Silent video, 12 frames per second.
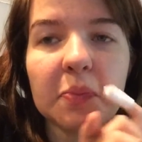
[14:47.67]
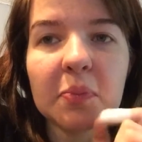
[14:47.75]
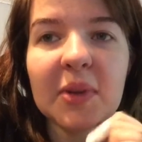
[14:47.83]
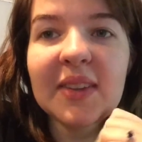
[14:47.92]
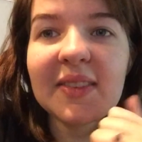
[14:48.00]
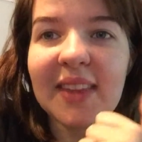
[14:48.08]

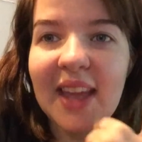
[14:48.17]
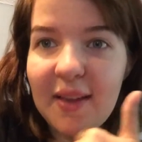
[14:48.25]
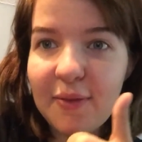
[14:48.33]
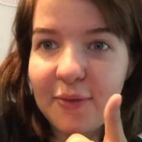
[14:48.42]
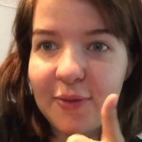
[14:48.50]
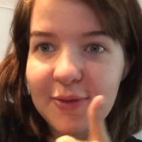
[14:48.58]
be
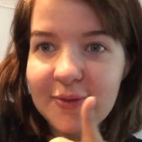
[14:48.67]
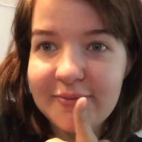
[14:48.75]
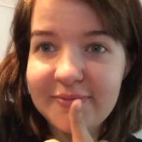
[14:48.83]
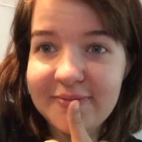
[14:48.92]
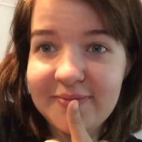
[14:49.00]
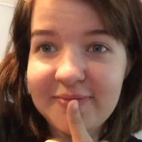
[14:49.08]
safe
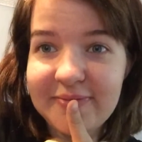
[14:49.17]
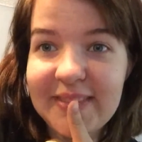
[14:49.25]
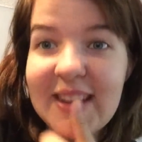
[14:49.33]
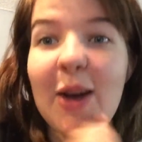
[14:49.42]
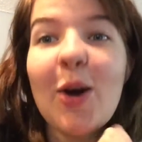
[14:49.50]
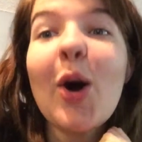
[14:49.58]

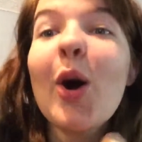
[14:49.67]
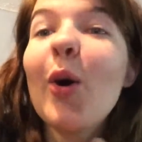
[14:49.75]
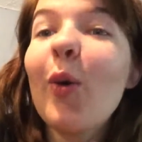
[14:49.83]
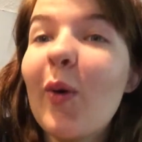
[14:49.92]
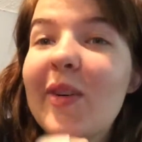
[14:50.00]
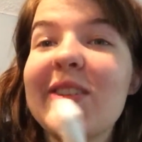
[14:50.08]

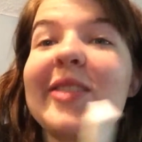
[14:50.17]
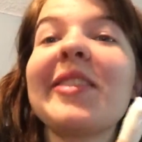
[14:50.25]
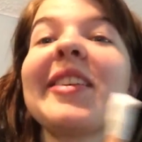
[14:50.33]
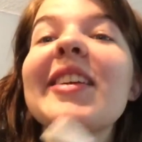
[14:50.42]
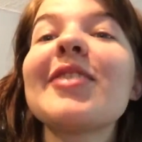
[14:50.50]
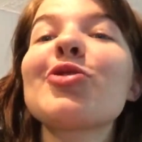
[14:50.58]
while
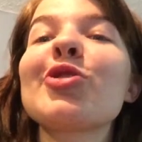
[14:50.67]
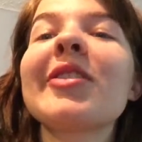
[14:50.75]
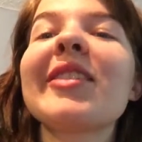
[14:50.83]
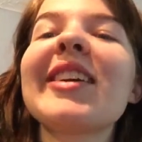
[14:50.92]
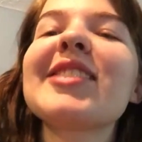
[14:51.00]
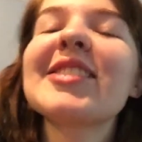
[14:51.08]
using
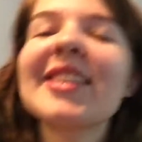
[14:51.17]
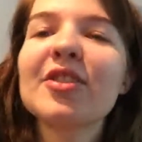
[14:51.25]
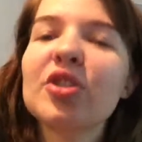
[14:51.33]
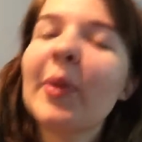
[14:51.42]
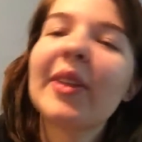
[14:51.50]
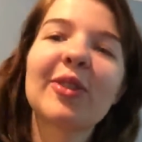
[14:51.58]
kitchen
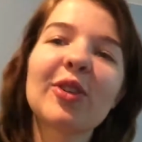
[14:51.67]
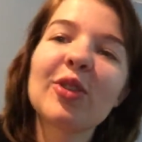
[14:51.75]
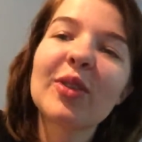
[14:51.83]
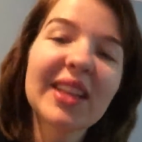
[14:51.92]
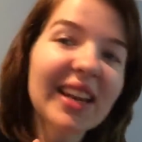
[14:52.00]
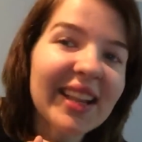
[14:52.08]
instruments or
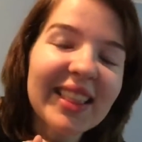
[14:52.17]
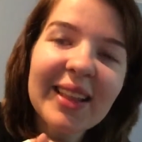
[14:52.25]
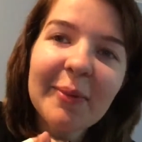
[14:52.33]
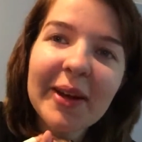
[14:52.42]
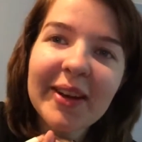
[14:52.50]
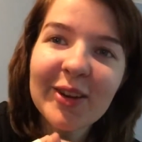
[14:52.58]
doing anything
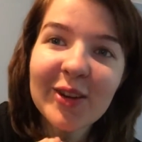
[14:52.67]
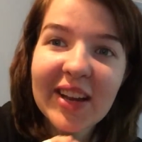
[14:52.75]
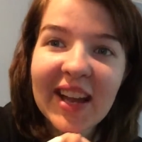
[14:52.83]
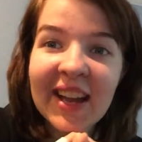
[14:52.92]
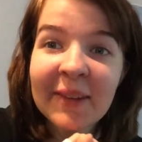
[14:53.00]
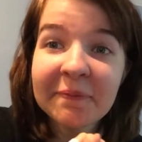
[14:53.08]
about your
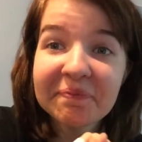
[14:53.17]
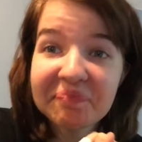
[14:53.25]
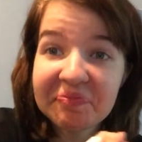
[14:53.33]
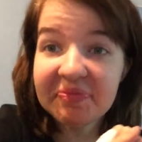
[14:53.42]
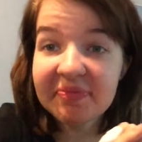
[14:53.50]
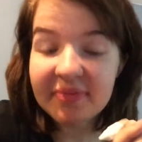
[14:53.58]
day.
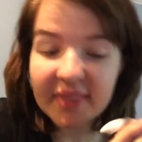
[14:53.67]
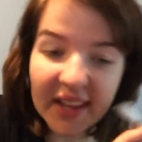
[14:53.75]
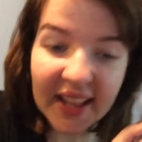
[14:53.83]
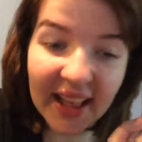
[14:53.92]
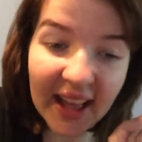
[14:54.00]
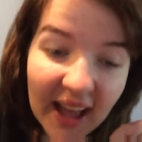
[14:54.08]

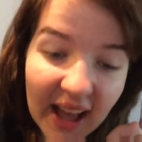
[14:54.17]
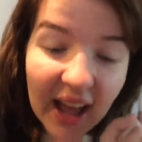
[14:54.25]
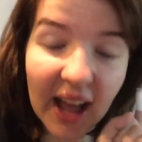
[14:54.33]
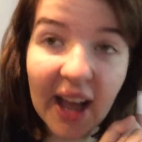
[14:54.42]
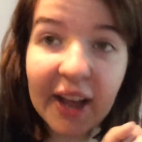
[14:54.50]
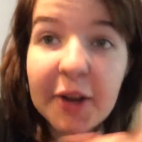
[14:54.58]

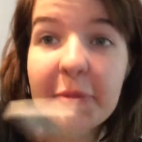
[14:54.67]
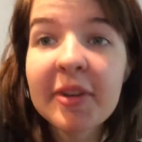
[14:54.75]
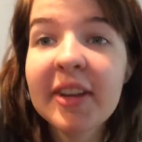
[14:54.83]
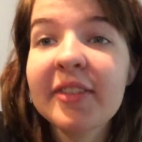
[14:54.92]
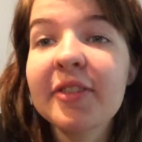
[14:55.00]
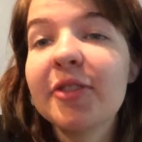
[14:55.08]
I hope you
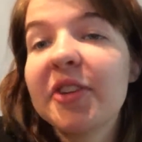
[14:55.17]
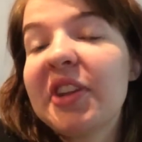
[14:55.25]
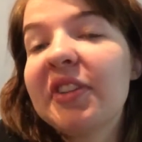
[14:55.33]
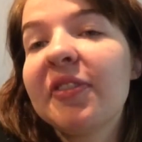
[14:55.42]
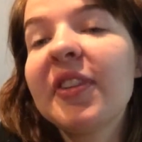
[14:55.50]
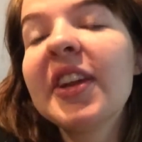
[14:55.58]
guys enjoyed
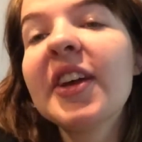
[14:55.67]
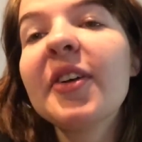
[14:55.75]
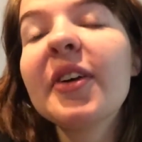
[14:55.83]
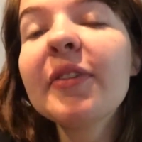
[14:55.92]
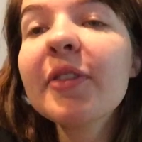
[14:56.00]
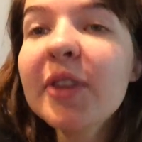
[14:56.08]
this video.
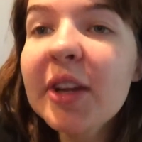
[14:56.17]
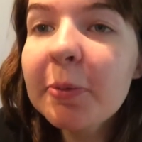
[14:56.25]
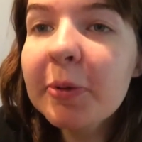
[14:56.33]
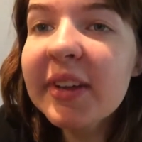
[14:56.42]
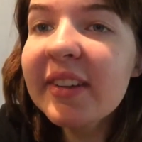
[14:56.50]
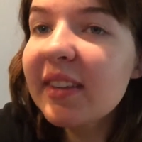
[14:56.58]
If you did,
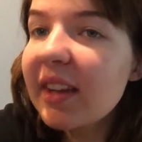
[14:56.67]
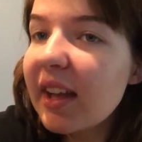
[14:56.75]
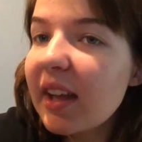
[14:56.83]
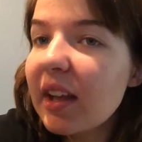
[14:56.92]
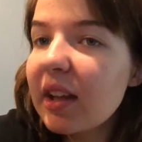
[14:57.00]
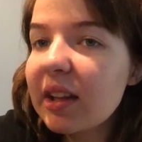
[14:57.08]
please
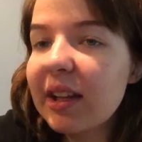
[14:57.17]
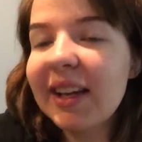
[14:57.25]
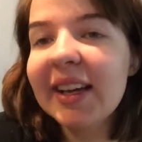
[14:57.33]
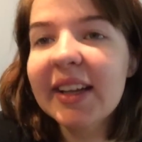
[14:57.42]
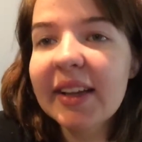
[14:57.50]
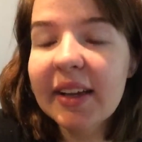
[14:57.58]

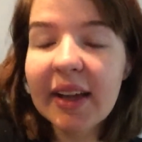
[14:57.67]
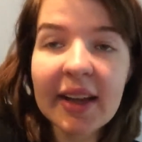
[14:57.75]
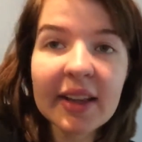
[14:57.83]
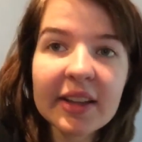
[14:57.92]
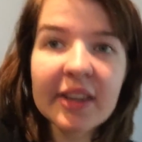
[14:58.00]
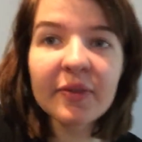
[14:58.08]
like
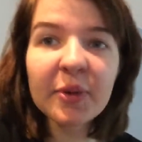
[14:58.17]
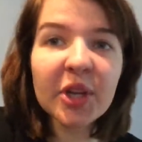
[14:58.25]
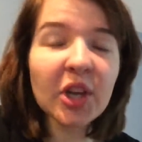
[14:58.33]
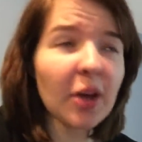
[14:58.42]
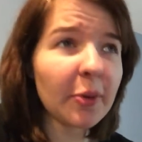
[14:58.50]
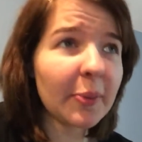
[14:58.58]
And leave me a
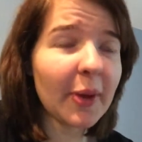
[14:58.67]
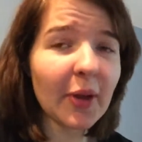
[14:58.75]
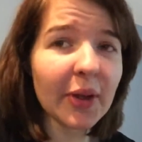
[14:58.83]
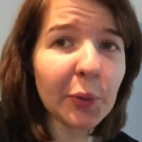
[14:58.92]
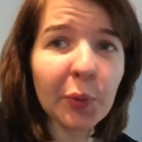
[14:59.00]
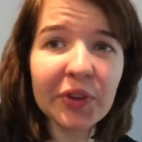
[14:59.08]
comment about,
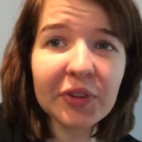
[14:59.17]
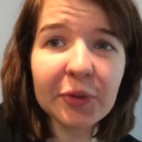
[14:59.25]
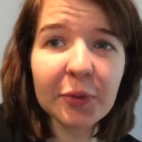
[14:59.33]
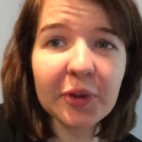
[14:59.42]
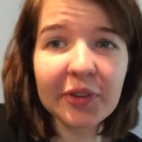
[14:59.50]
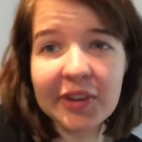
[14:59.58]
like, what's
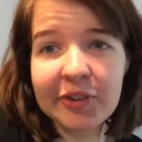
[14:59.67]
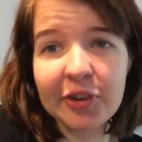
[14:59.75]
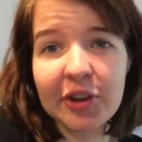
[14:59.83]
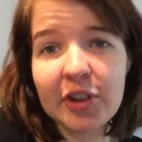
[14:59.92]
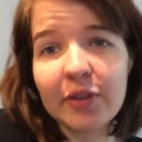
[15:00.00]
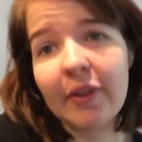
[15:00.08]
the worst
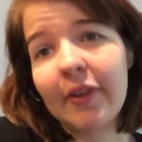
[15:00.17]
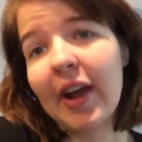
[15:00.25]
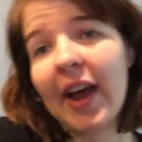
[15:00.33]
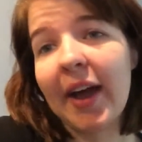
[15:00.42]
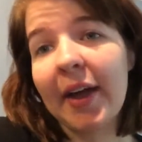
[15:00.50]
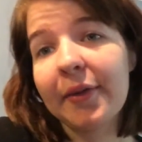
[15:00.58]
injury you've ever
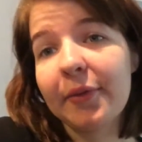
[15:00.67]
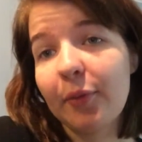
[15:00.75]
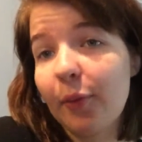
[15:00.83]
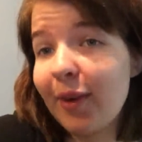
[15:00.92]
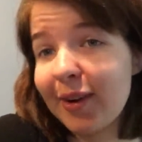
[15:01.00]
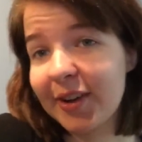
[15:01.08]
had
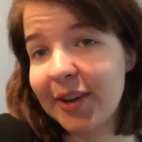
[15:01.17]
while